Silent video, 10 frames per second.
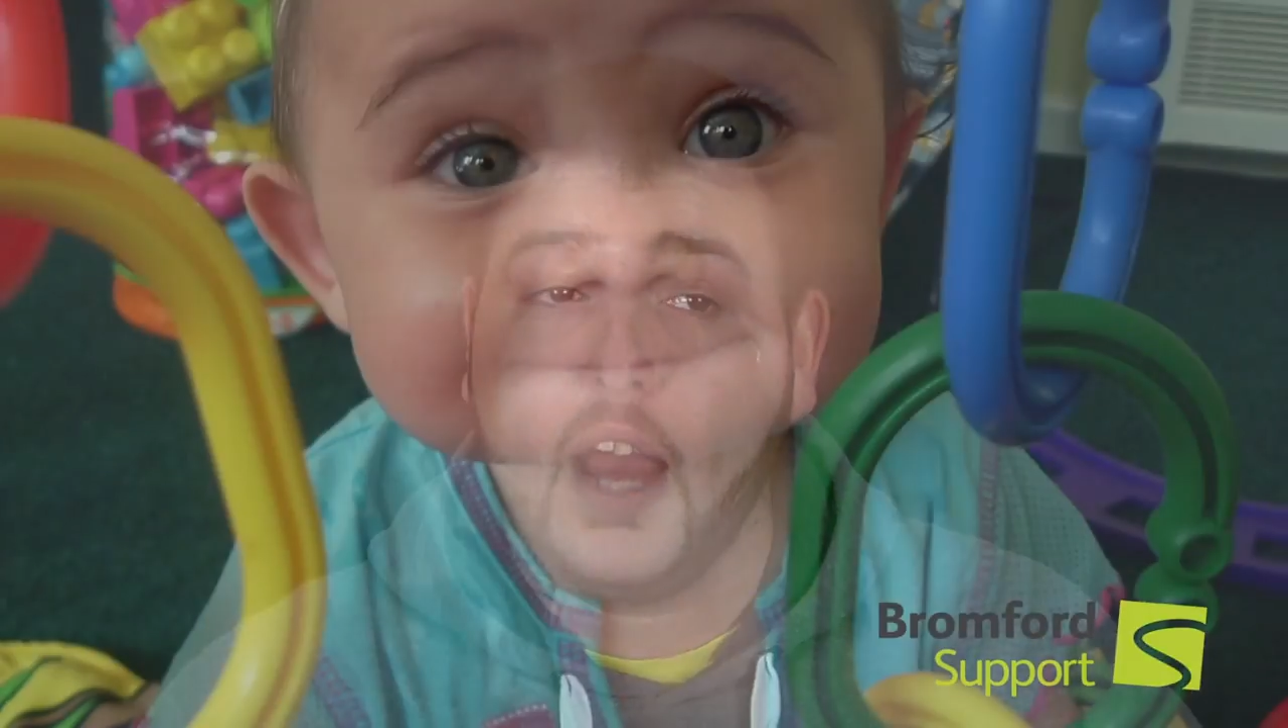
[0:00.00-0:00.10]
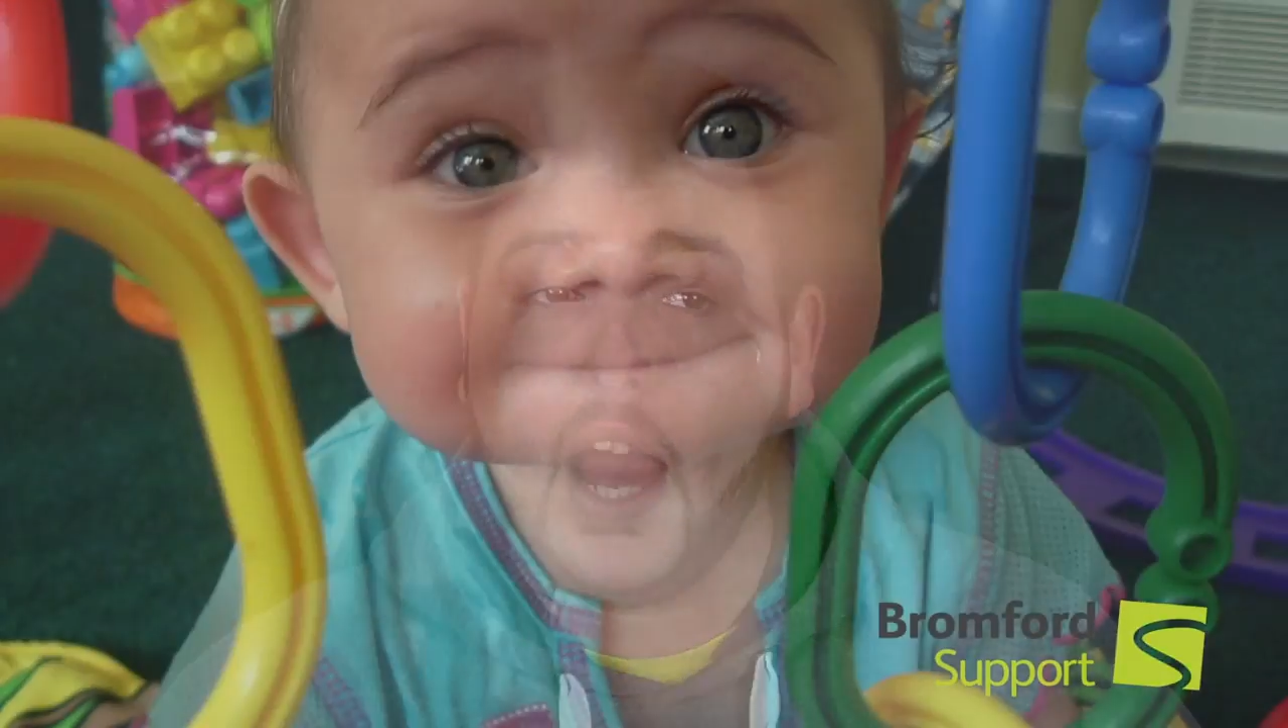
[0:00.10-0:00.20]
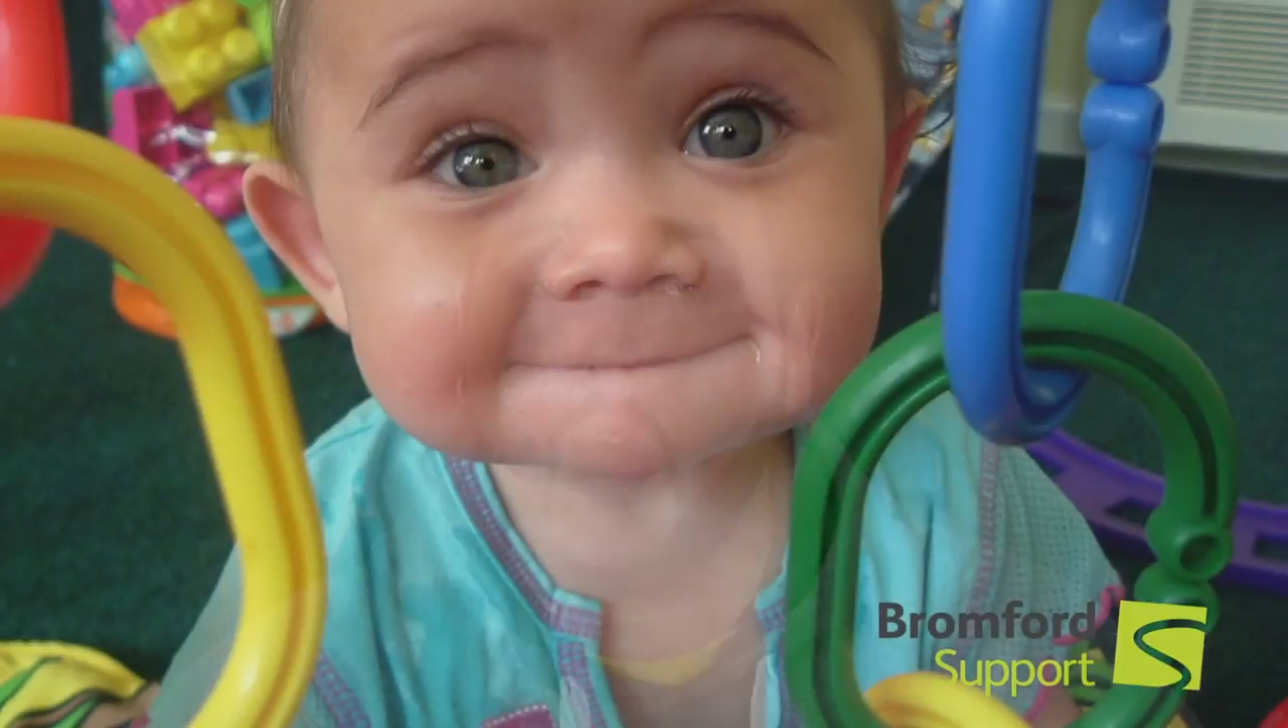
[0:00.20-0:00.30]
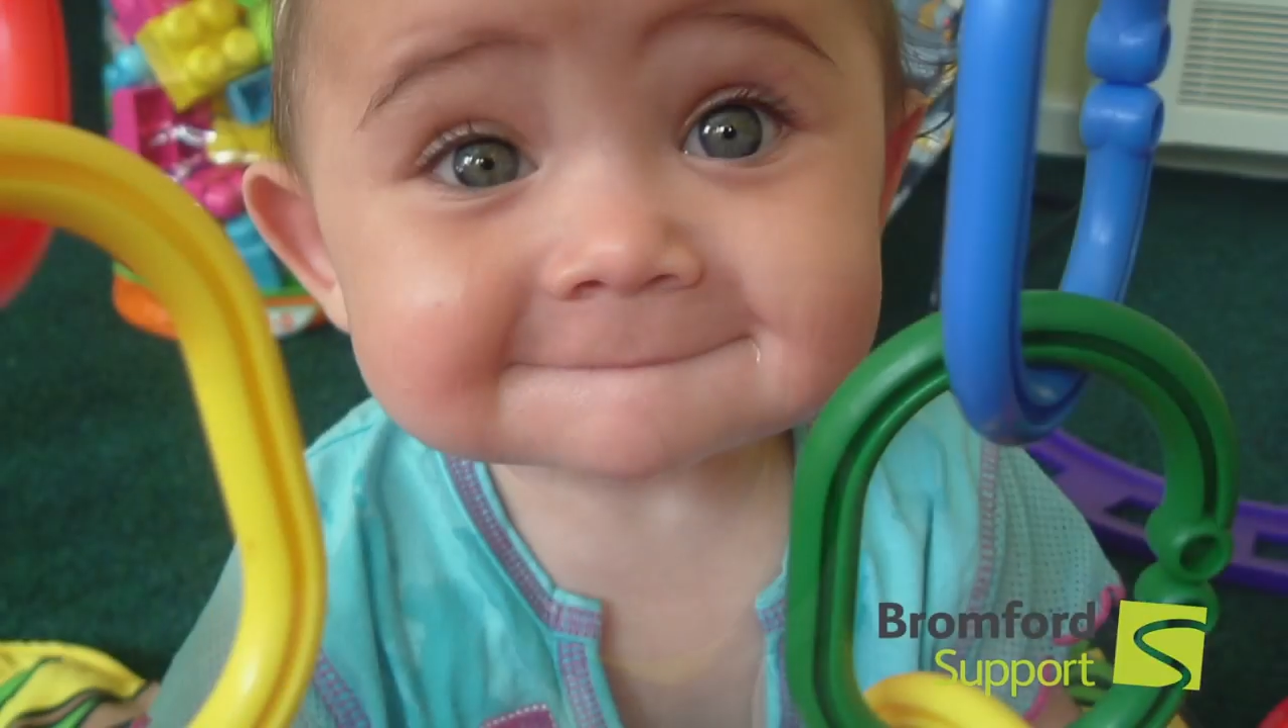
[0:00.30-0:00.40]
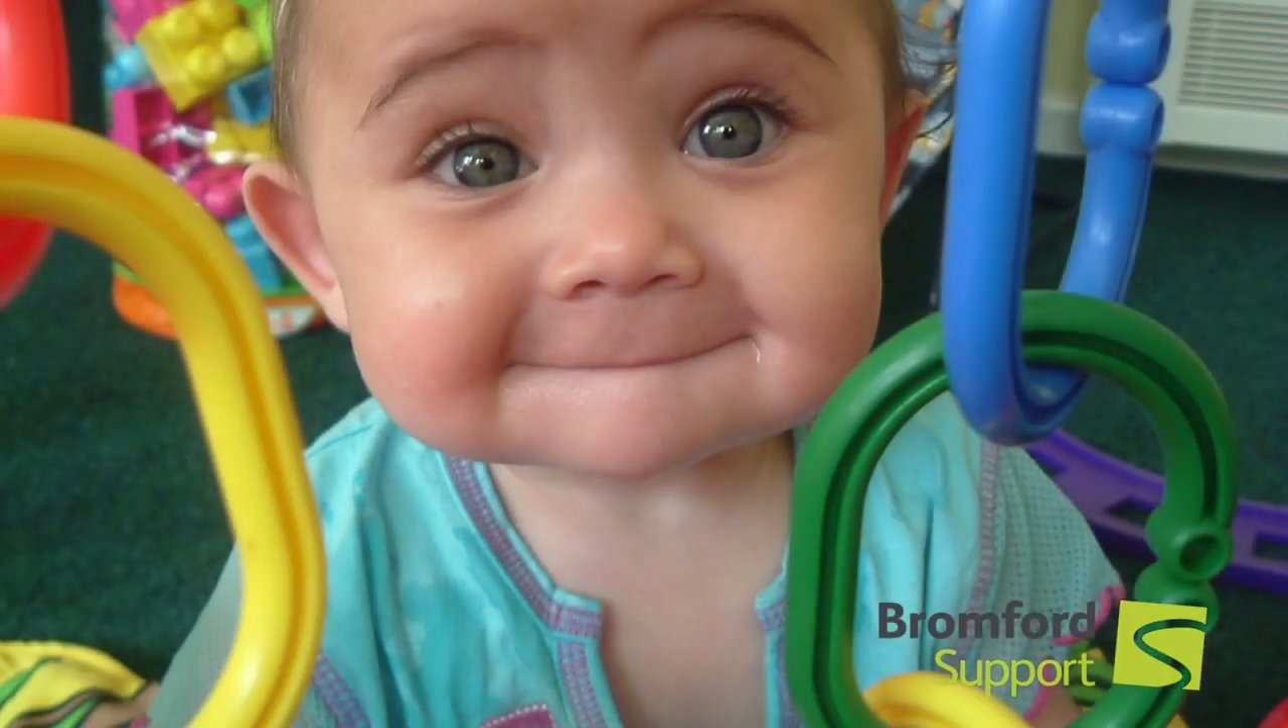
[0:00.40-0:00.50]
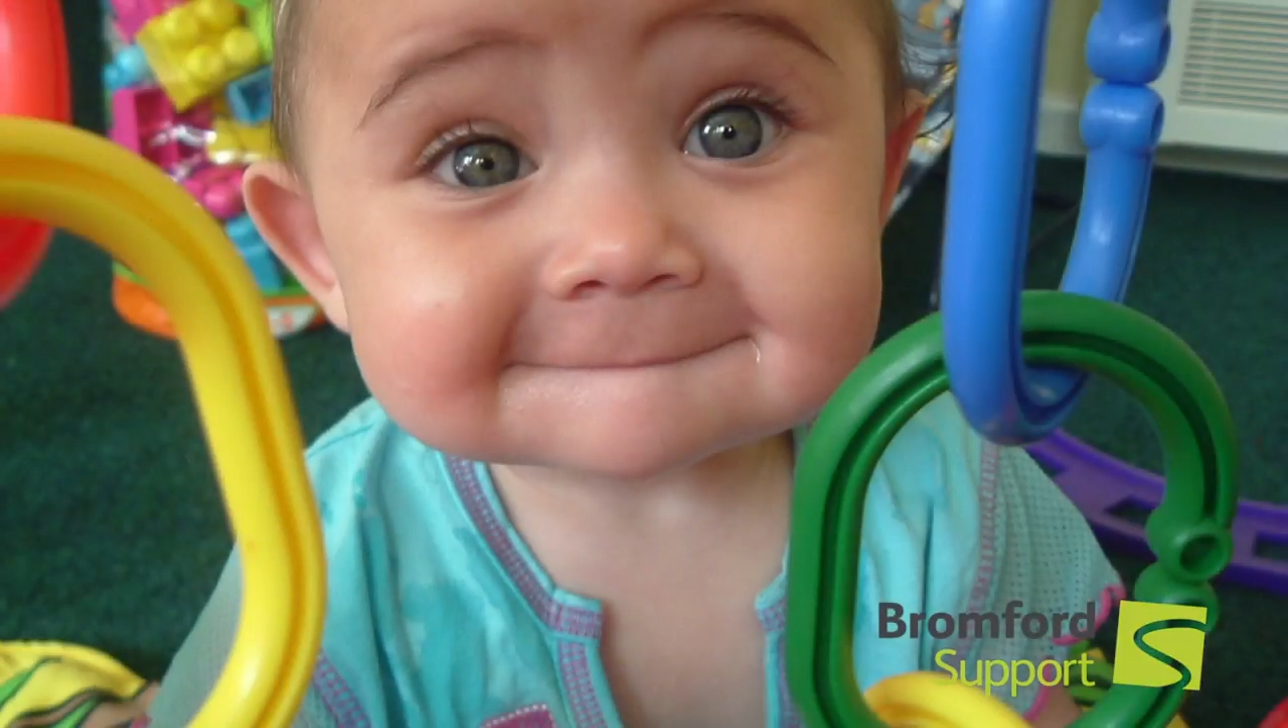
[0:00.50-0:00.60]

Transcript: help,